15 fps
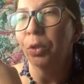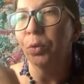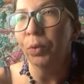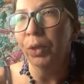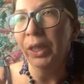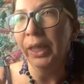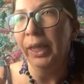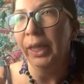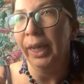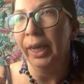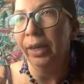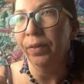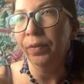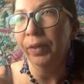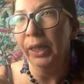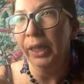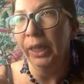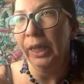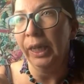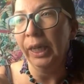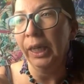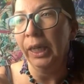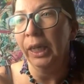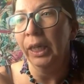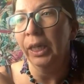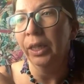they're really like feeling